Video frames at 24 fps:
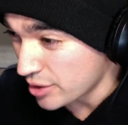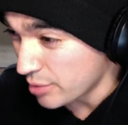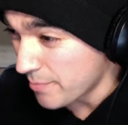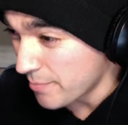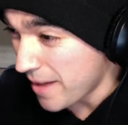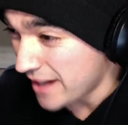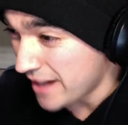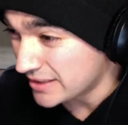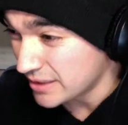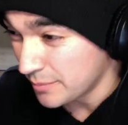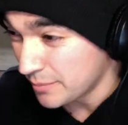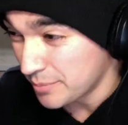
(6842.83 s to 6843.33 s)

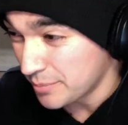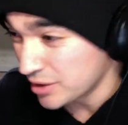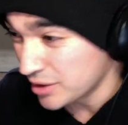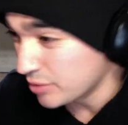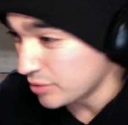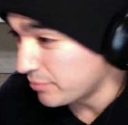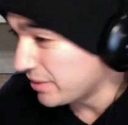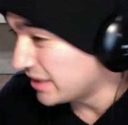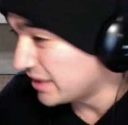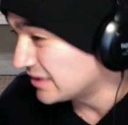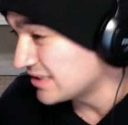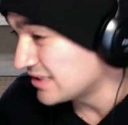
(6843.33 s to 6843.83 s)
backed up a little
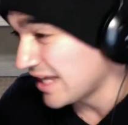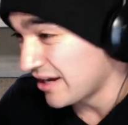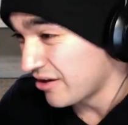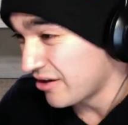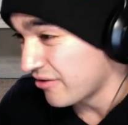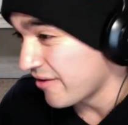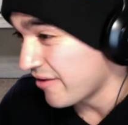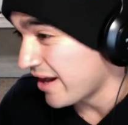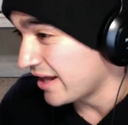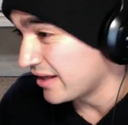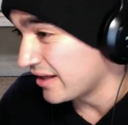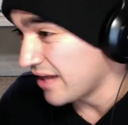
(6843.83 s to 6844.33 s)
bit. He's like, all
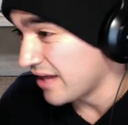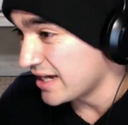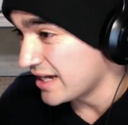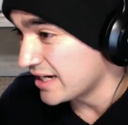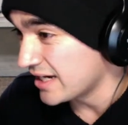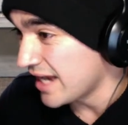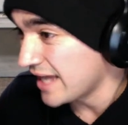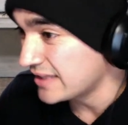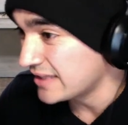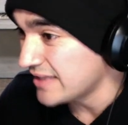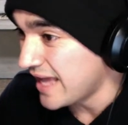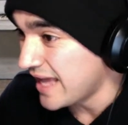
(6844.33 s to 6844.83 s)
right, I didn't
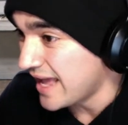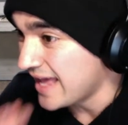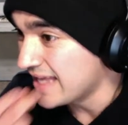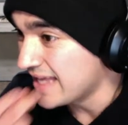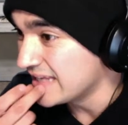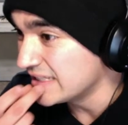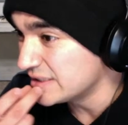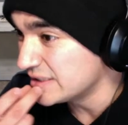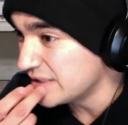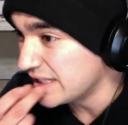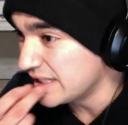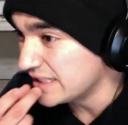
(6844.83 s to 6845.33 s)
like that. And
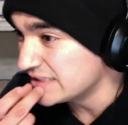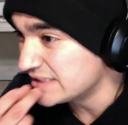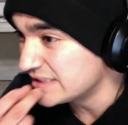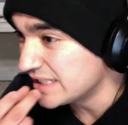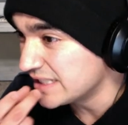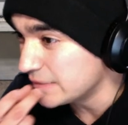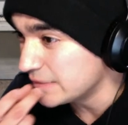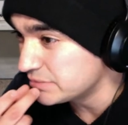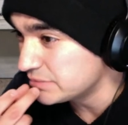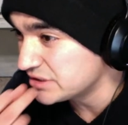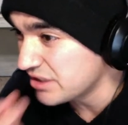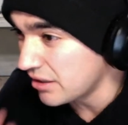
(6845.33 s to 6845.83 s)
his
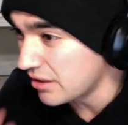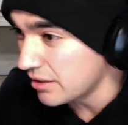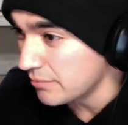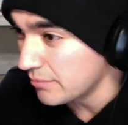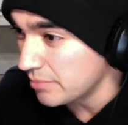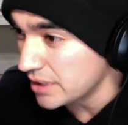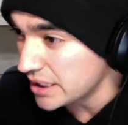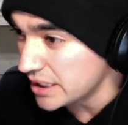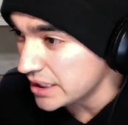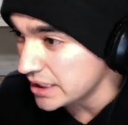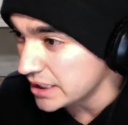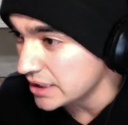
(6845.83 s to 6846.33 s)
lips started
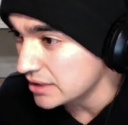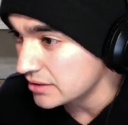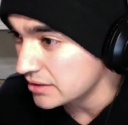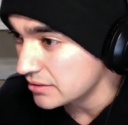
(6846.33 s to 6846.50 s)
bleeding.